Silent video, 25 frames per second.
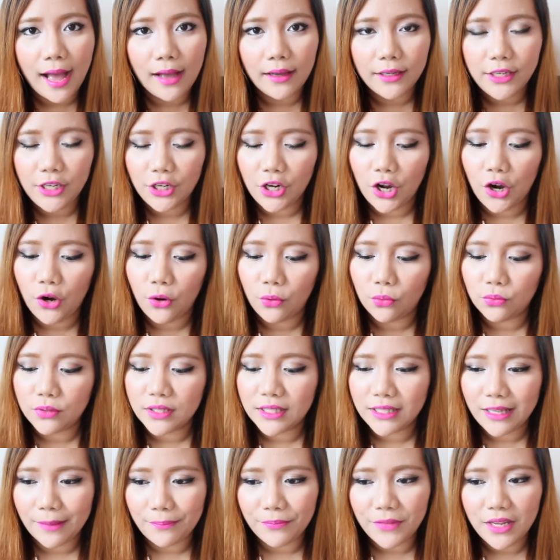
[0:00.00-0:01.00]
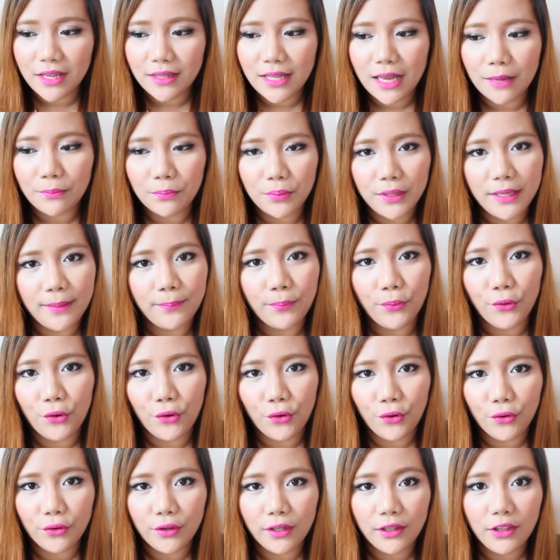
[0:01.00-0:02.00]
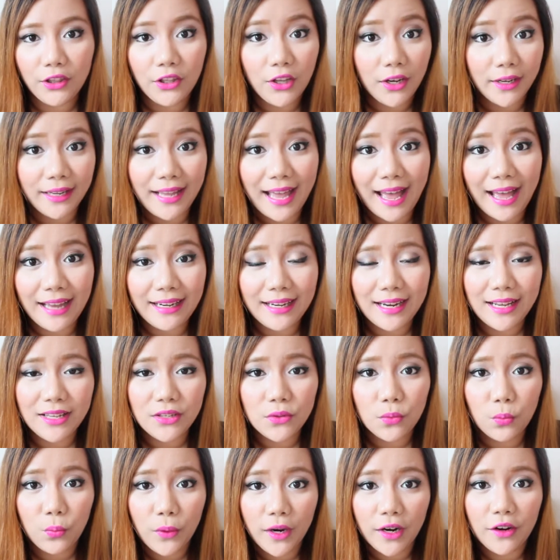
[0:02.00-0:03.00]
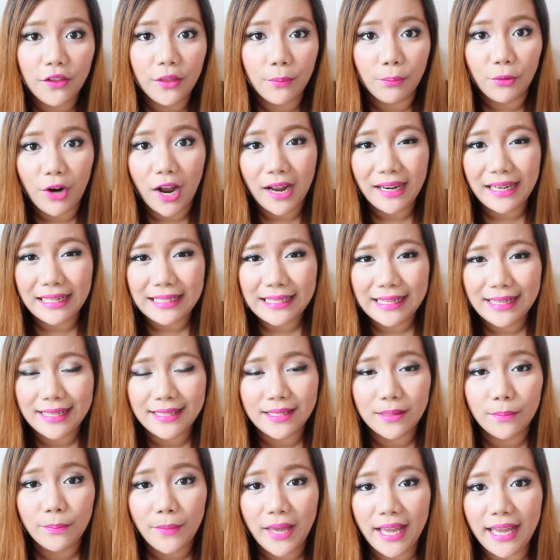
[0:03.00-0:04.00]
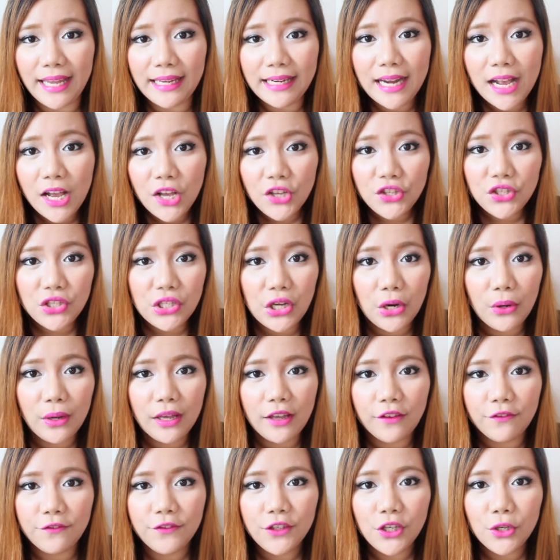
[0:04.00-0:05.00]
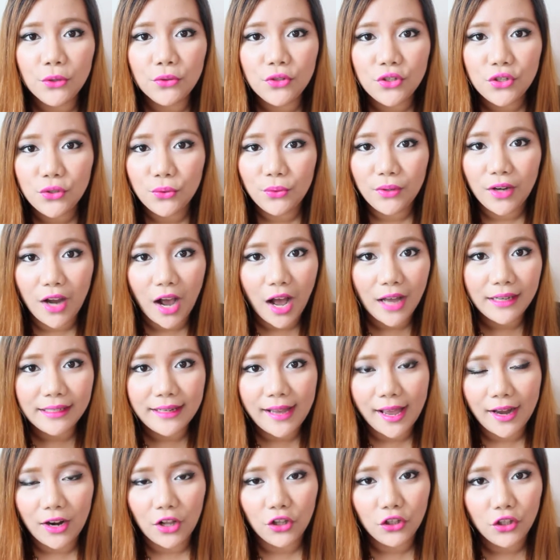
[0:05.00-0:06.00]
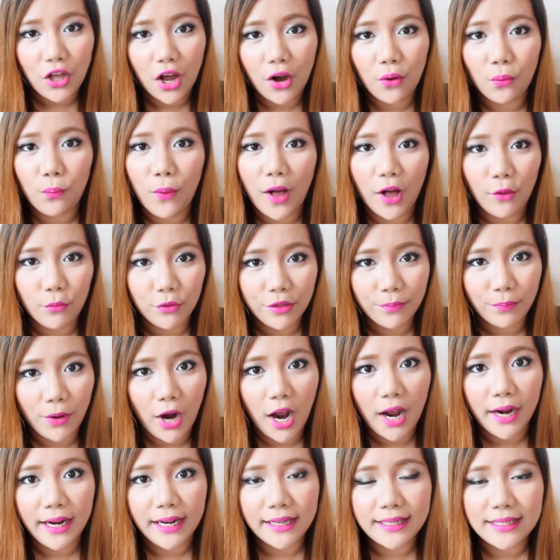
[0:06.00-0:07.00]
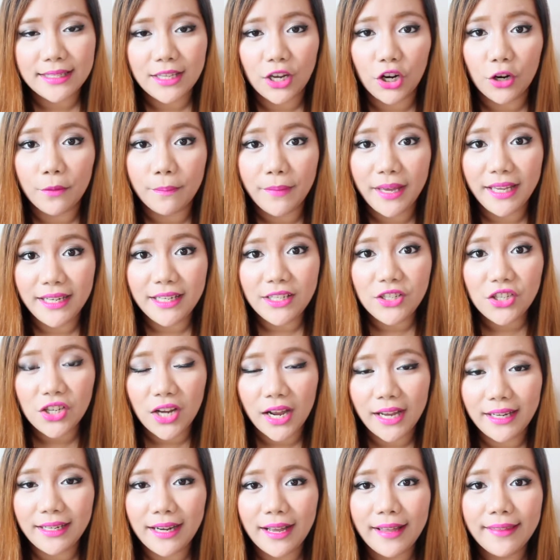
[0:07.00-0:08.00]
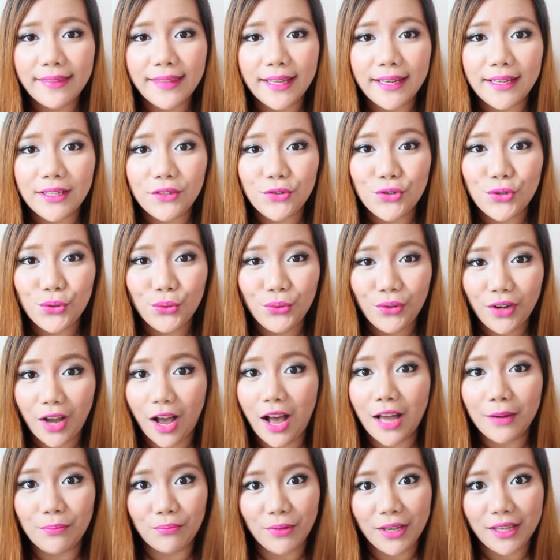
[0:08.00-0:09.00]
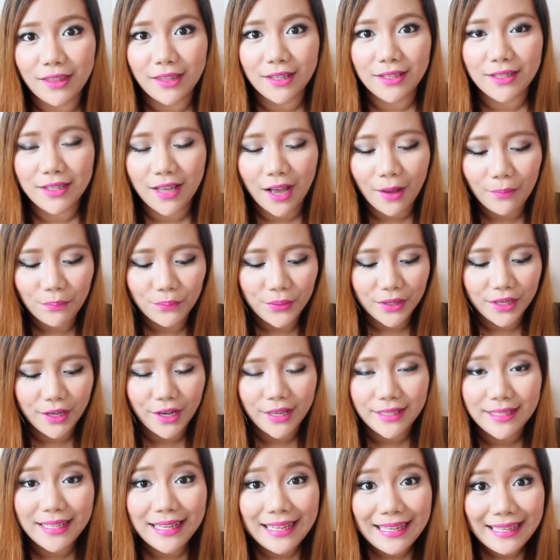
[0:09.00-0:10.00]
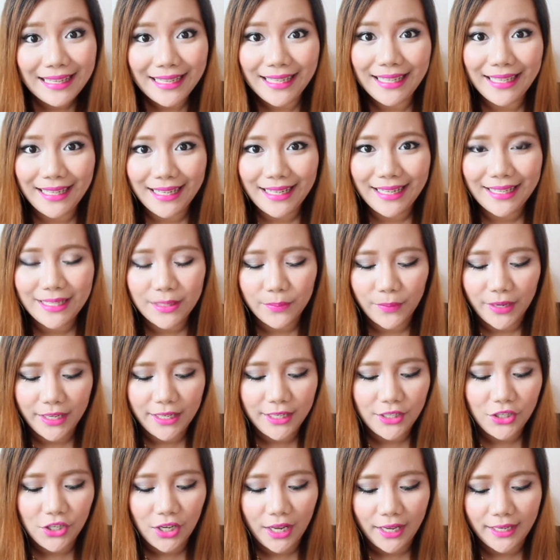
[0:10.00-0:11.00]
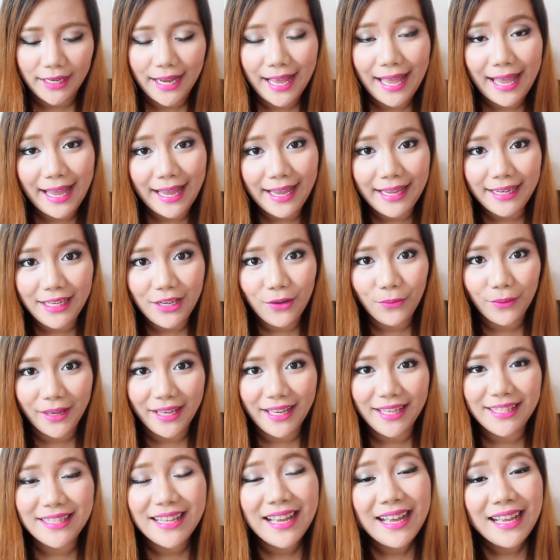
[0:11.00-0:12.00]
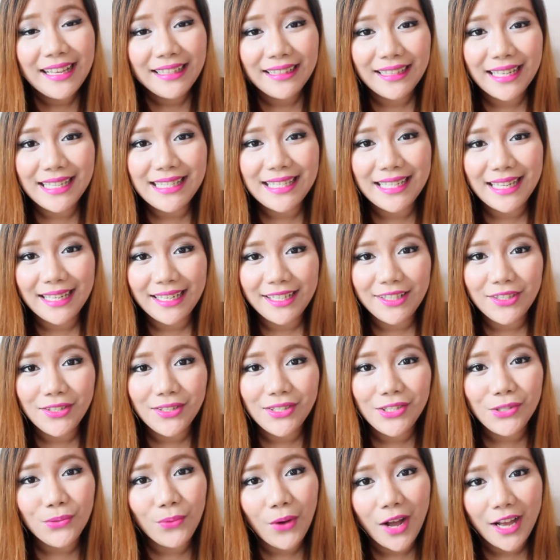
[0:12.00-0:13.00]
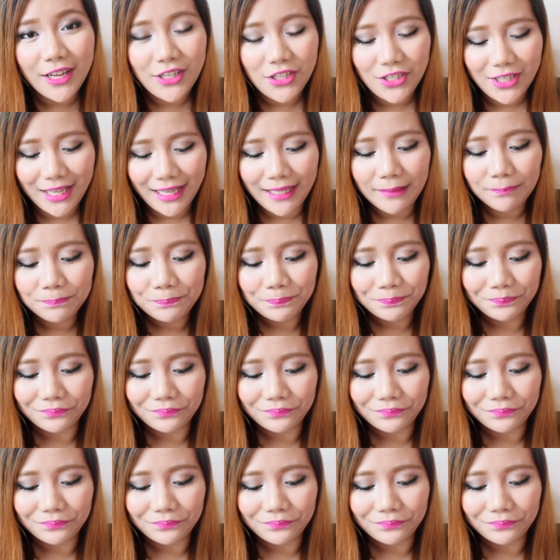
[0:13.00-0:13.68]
you know, something that people look at is where the product is made. So if you do not get along well with products that are made in China, then do not pick this up because it is made in China. Anyways, let's get into swatching.